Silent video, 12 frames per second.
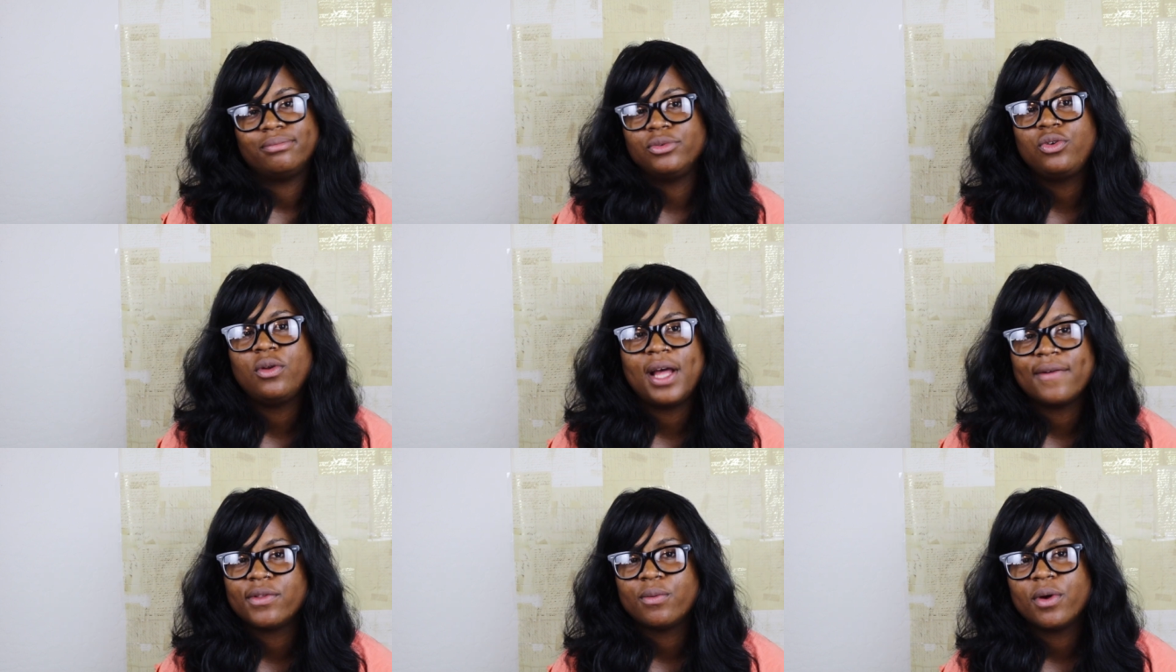you don't
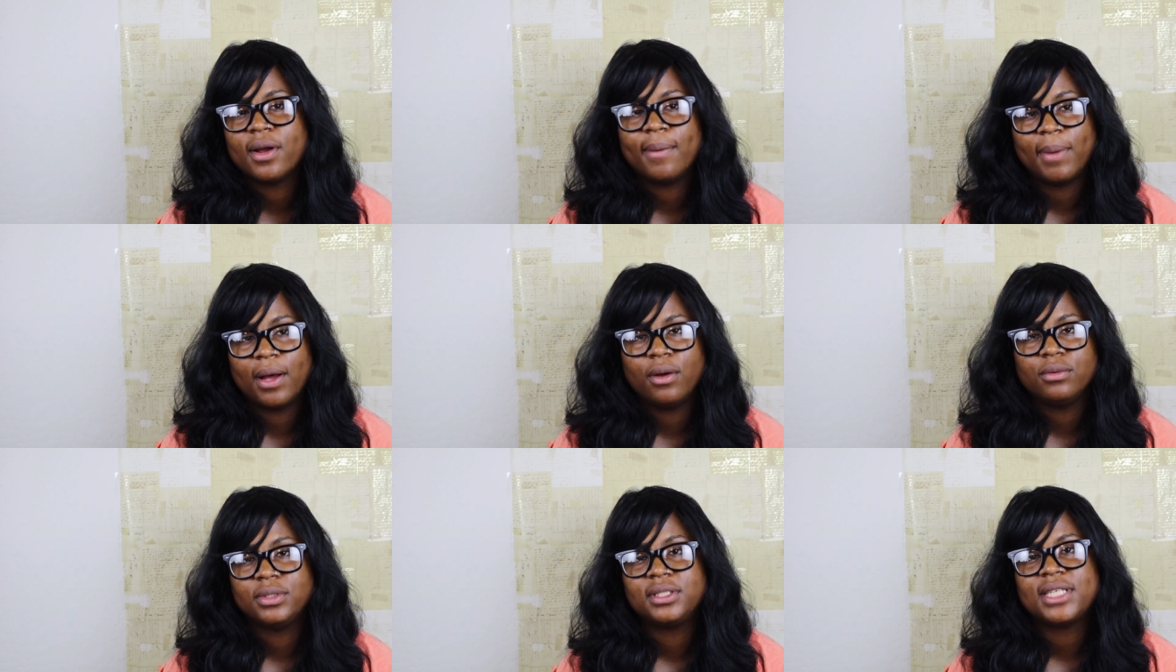have to worry
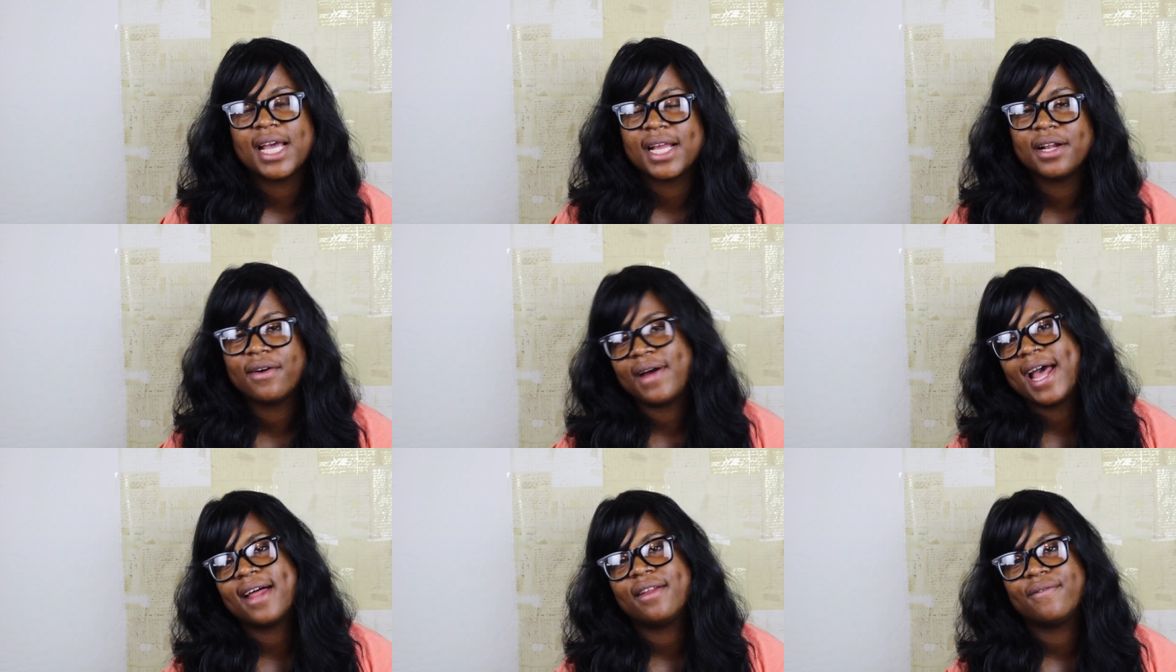about taking no
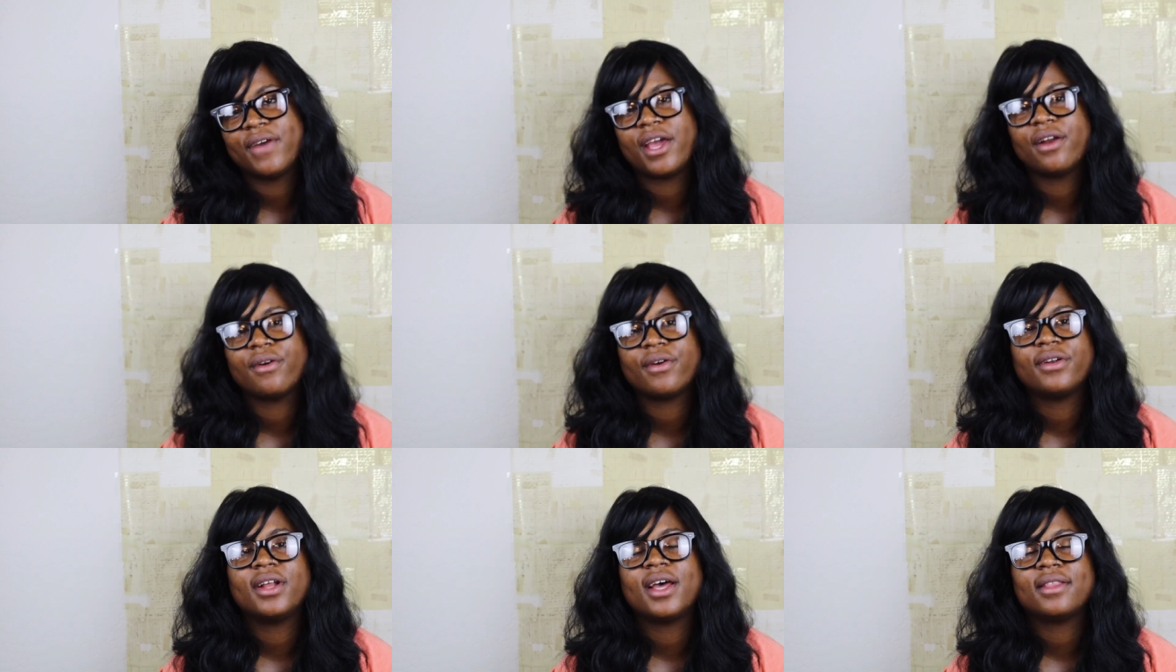
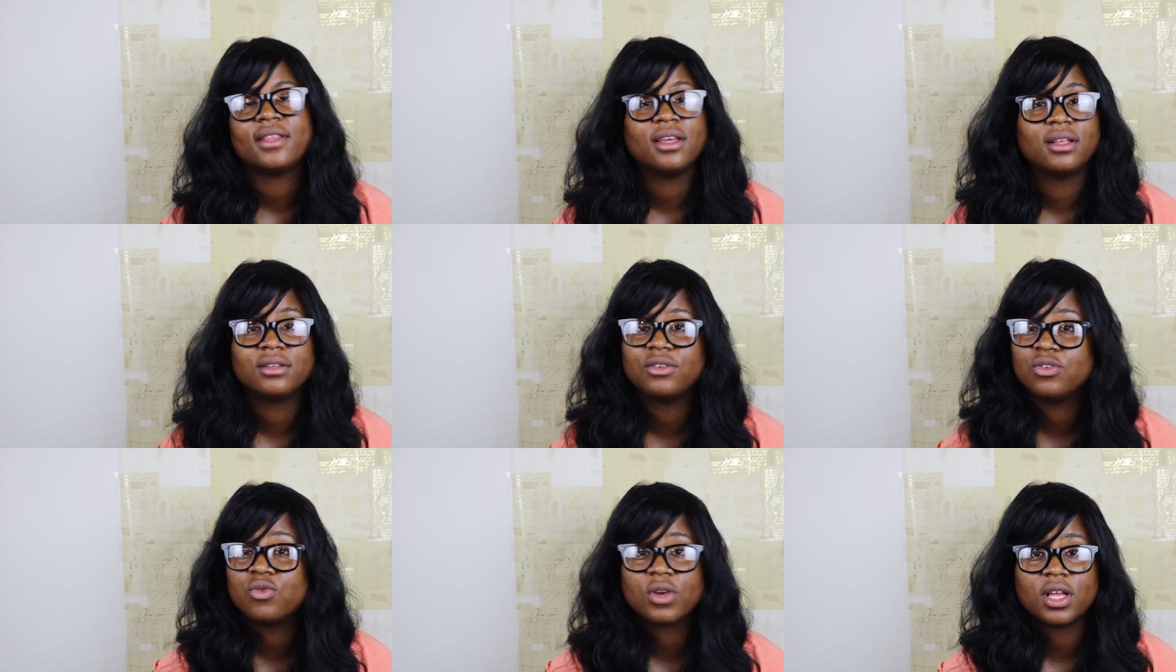elevator or nothing.
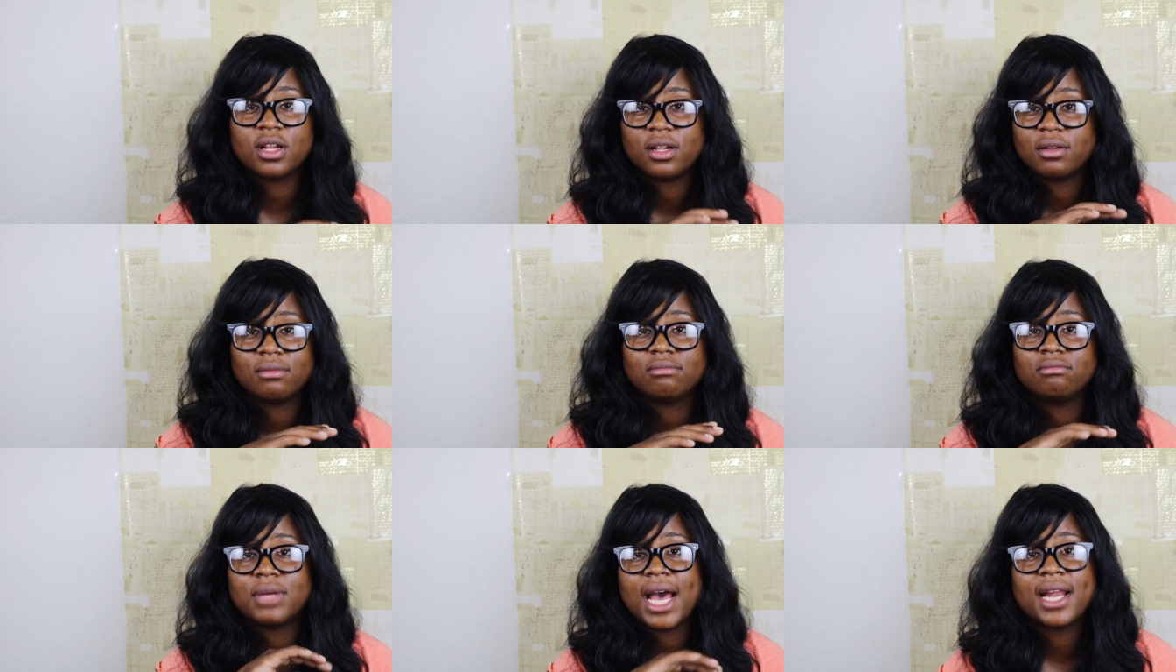You can
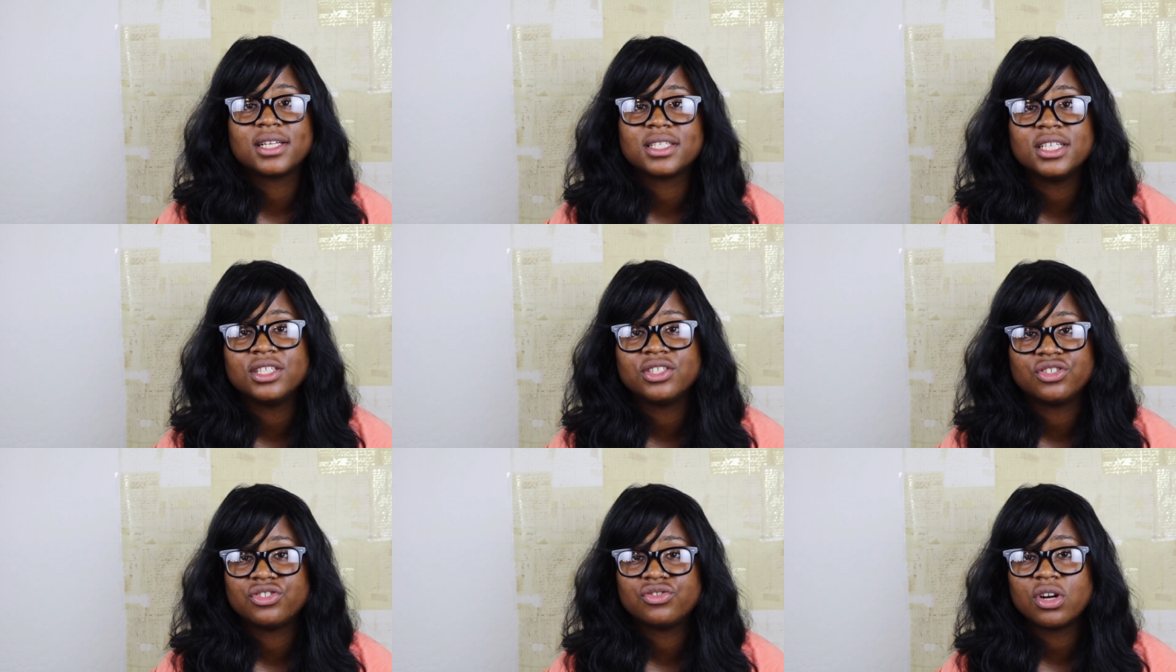honestly
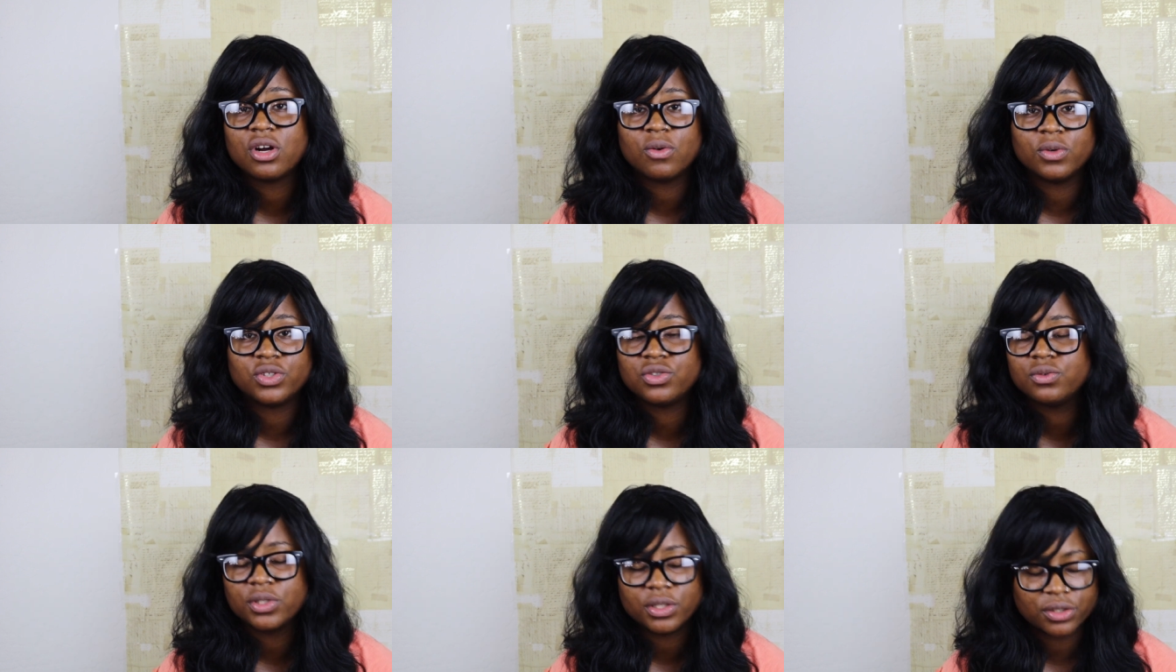just stroll with
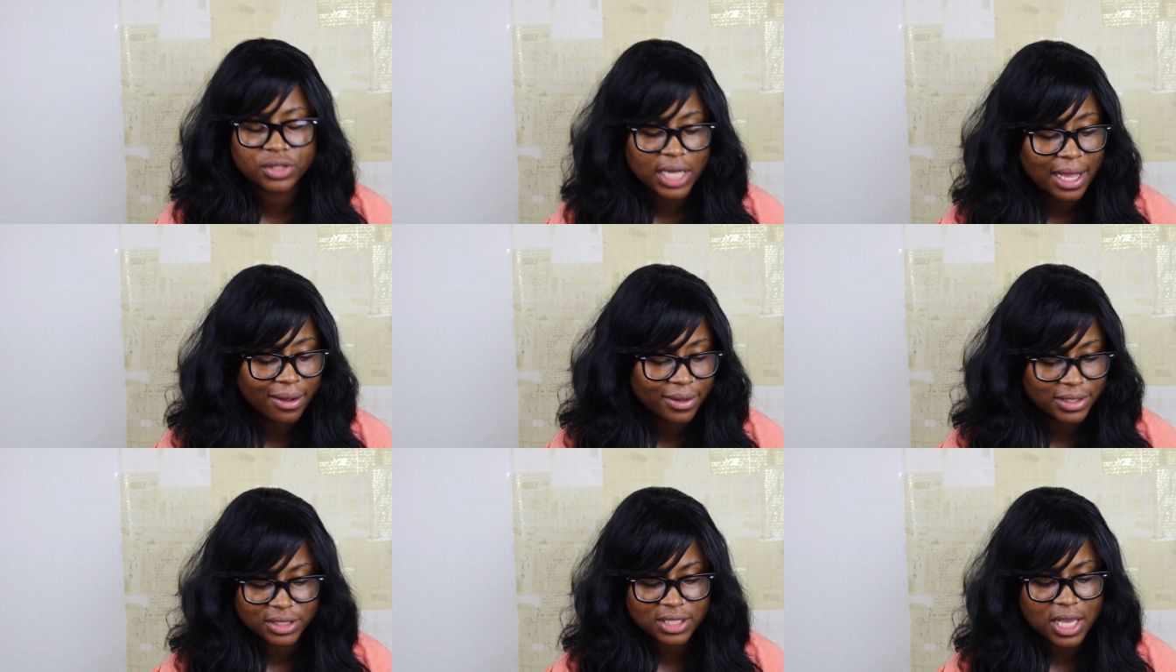you and your child
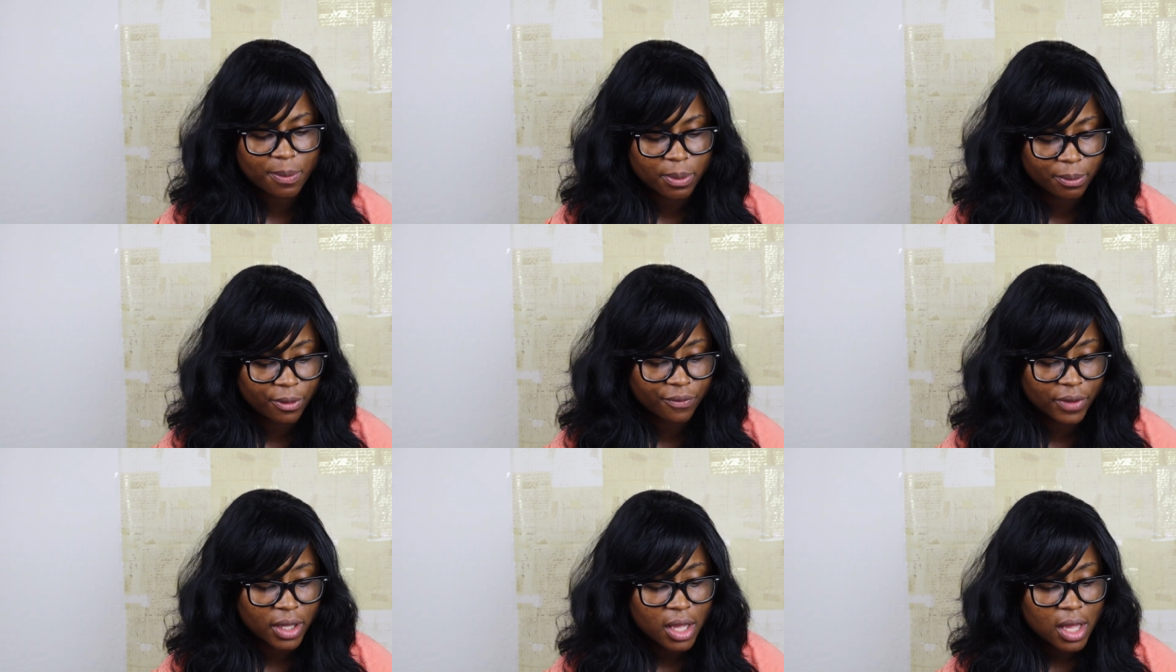and just keep it moving.